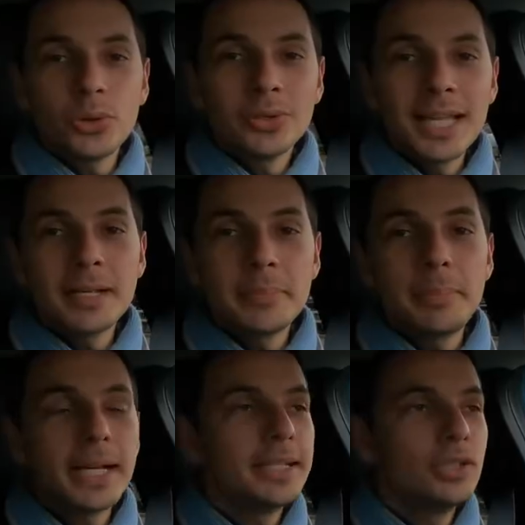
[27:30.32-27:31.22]
there's no
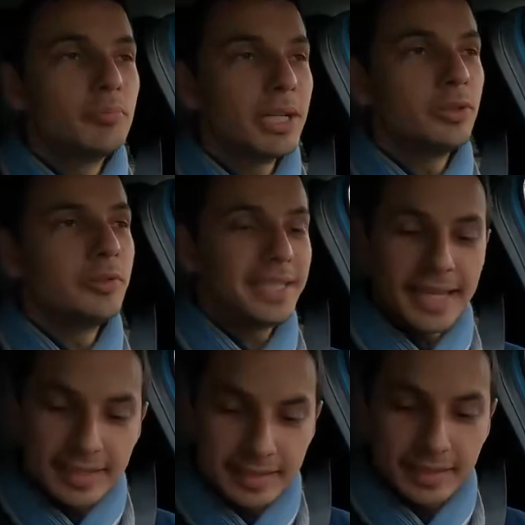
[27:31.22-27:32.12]
gearbox where
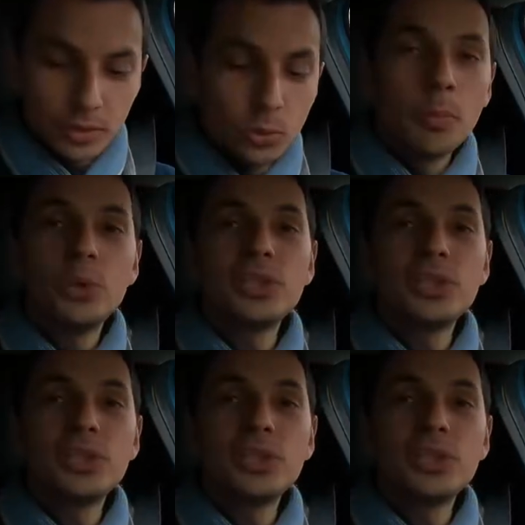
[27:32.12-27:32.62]
you can select